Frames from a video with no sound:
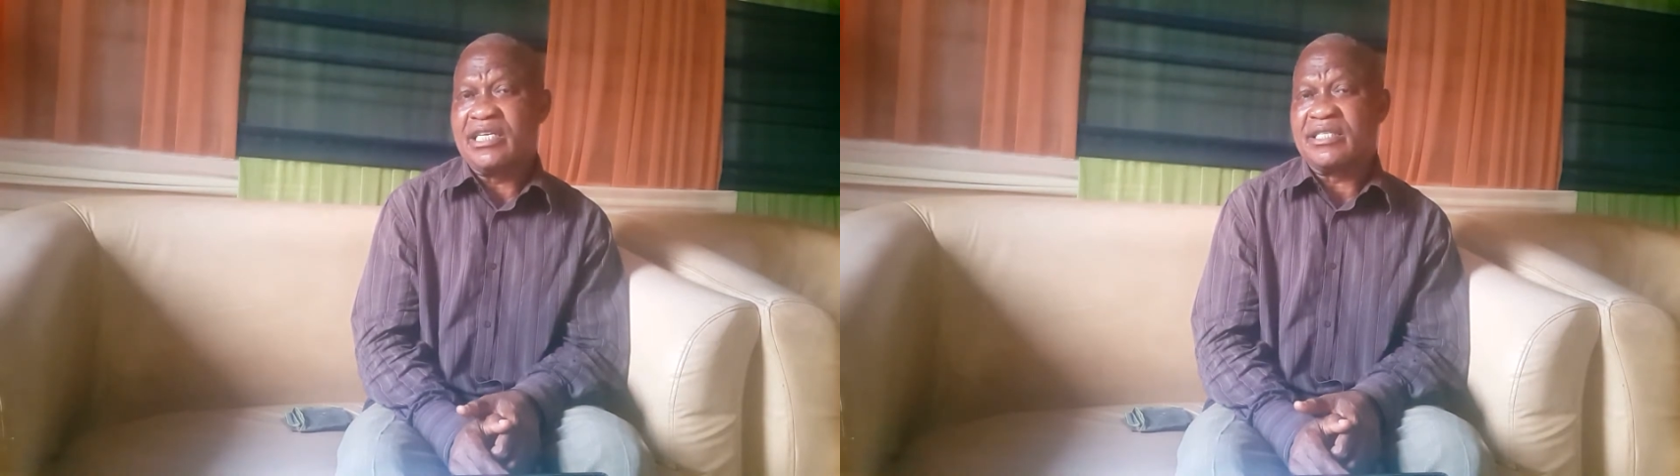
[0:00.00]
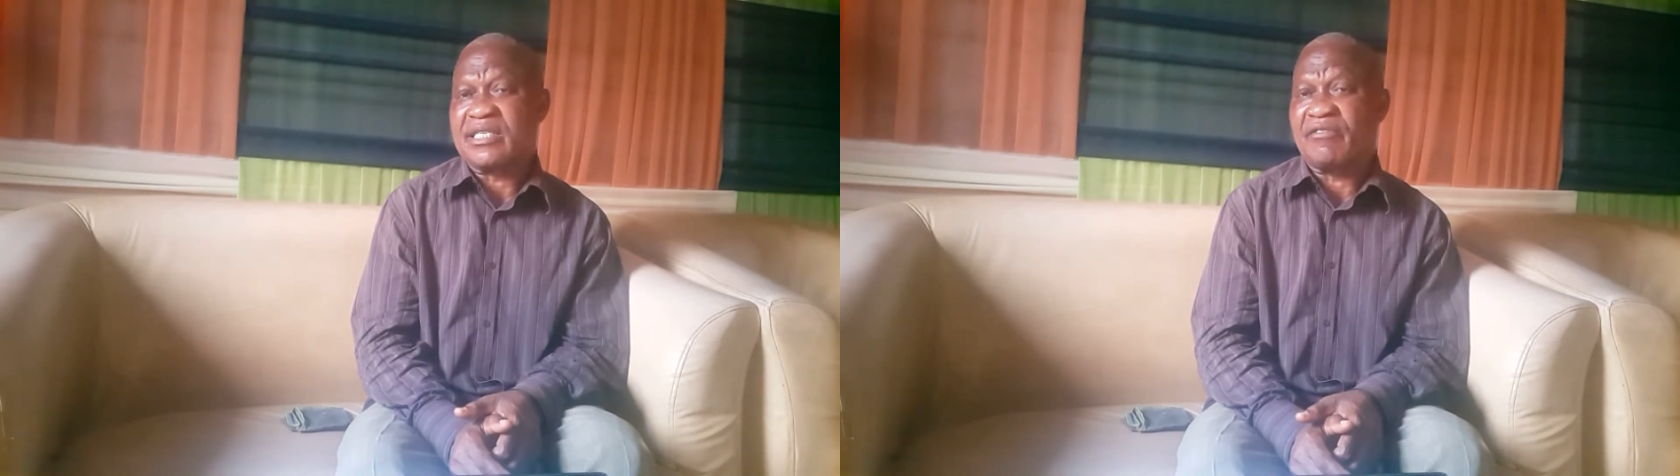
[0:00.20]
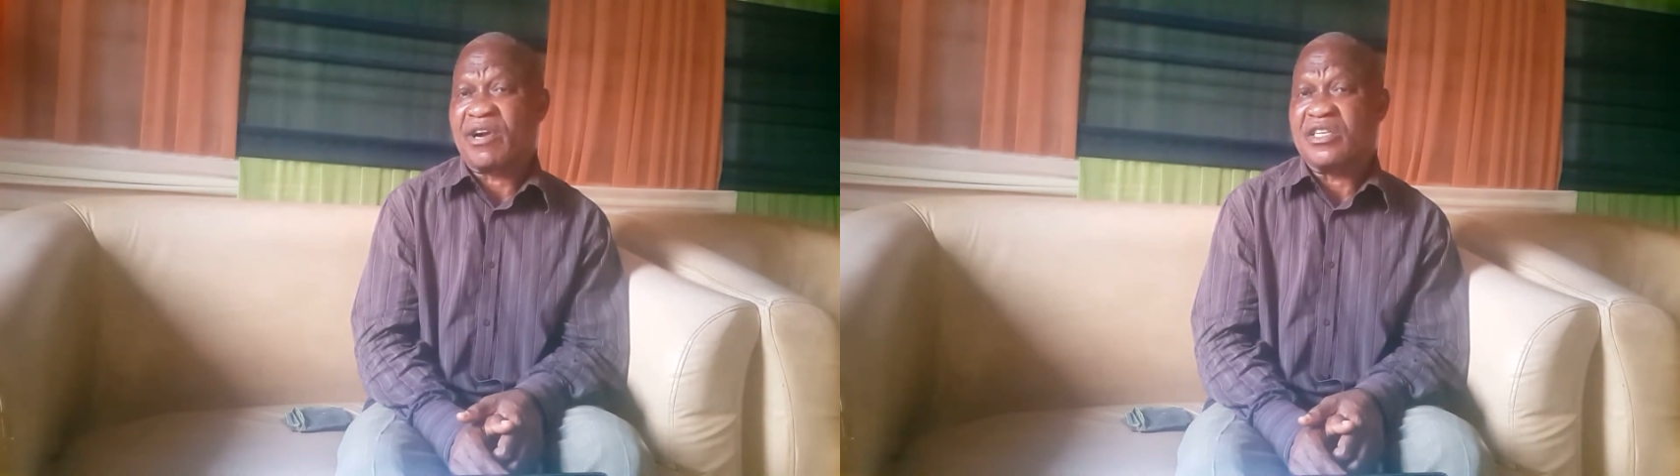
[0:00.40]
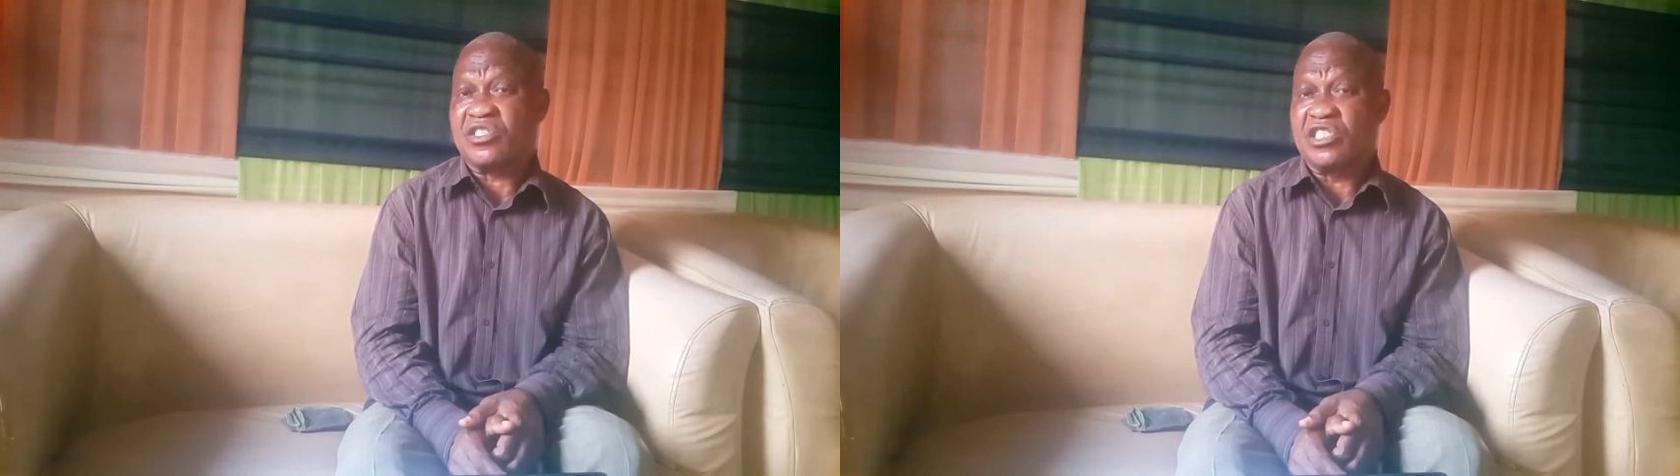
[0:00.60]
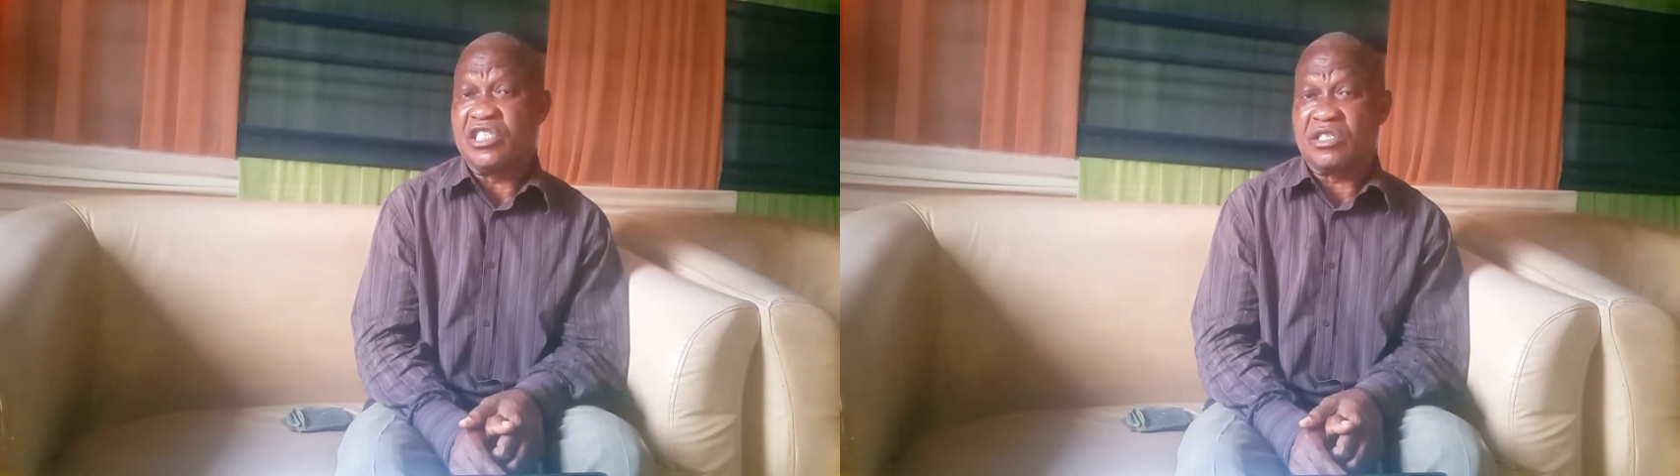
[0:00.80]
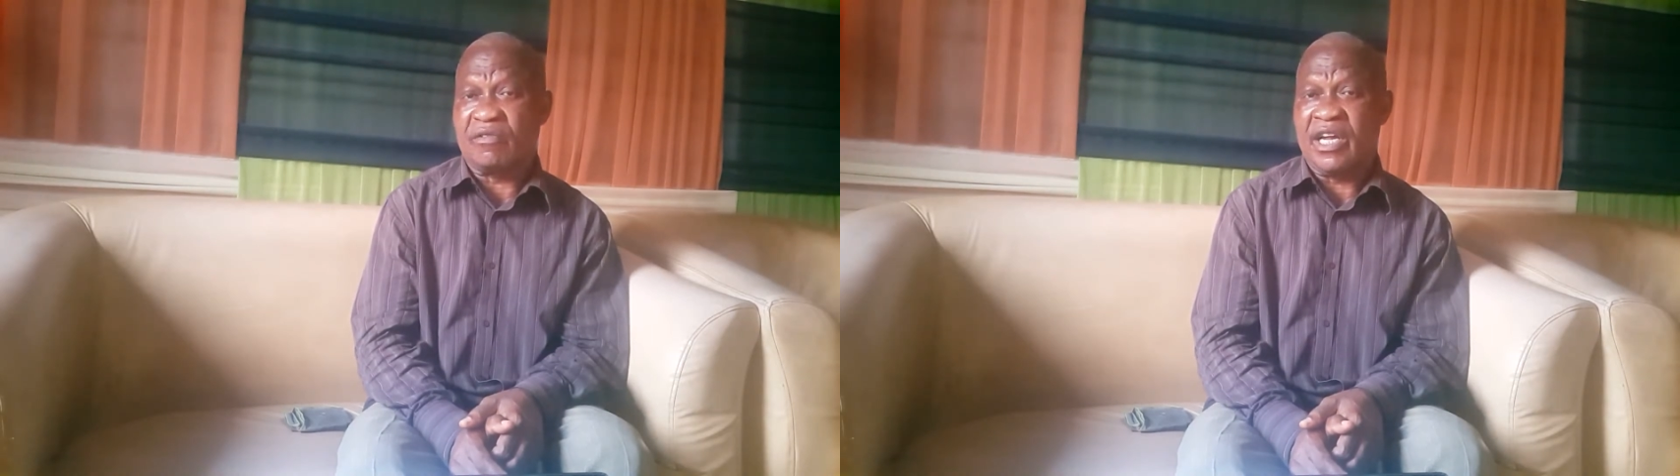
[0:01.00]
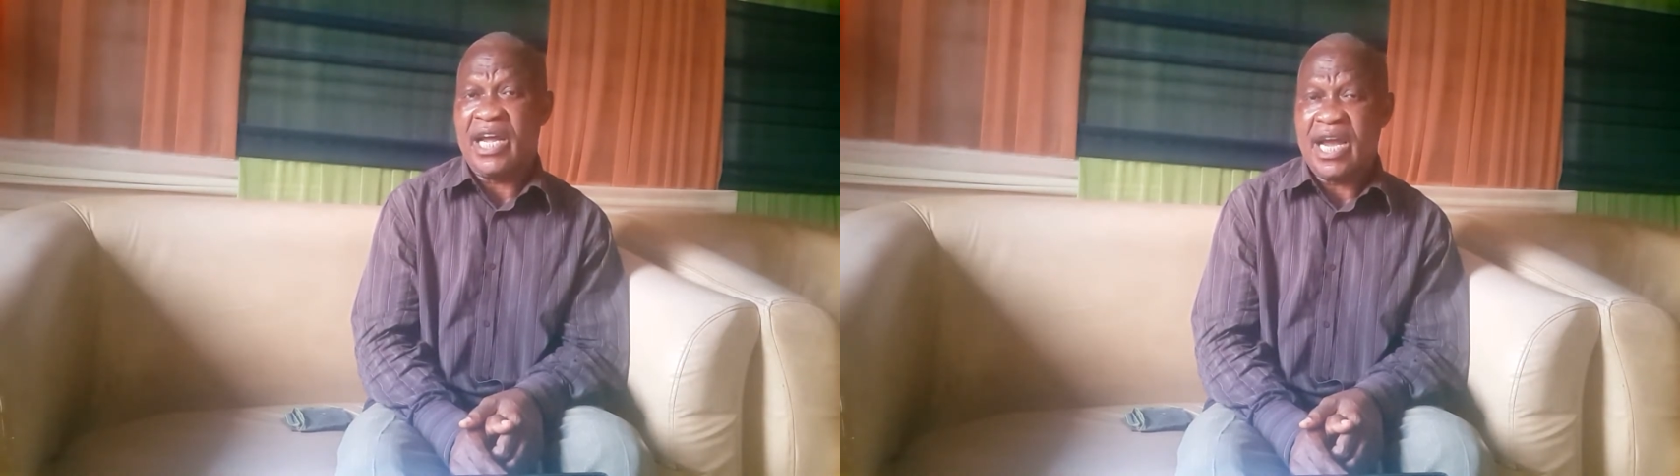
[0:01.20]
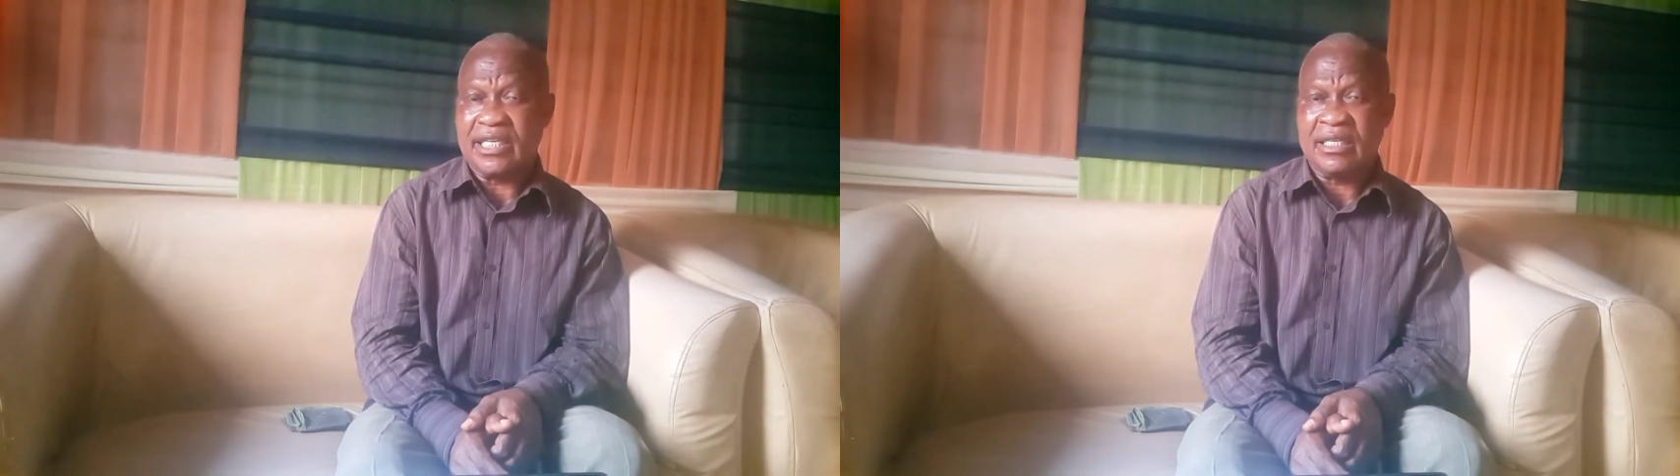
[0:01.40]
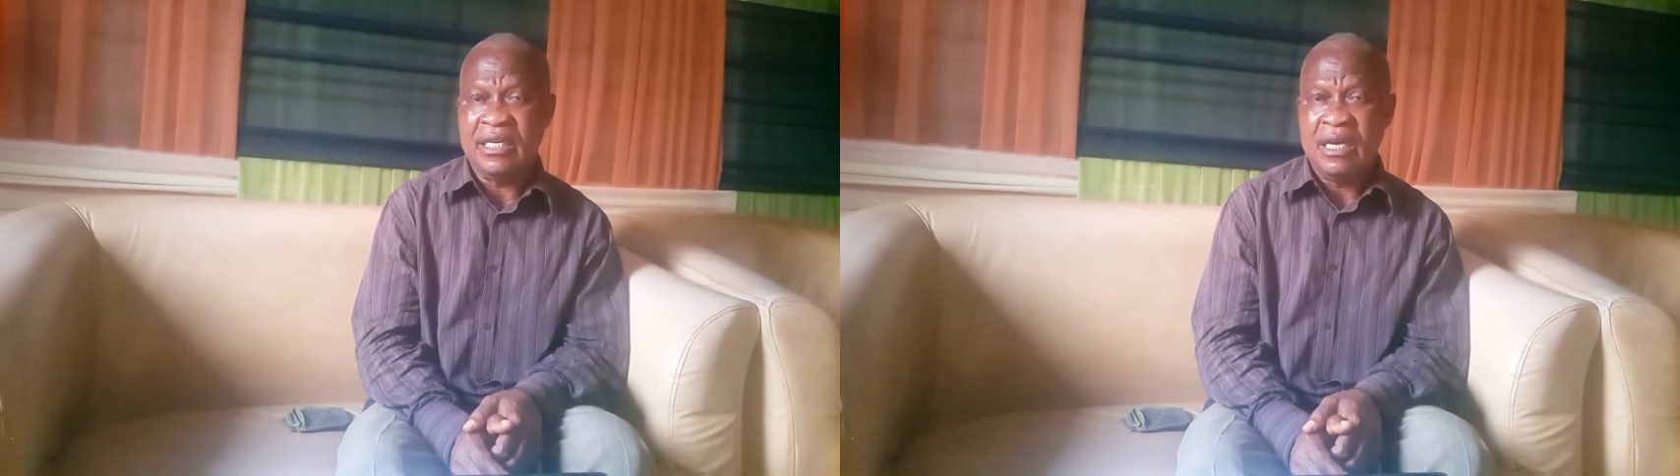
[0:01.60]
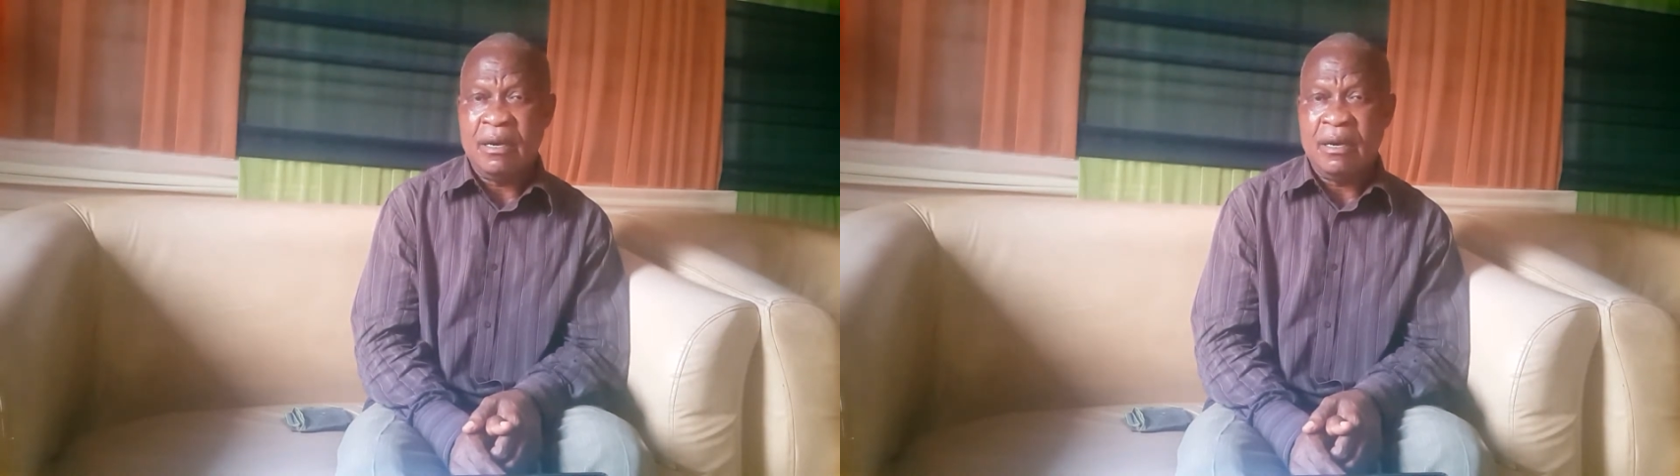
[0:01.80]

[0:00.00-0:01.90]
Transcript: in several cities of the earth.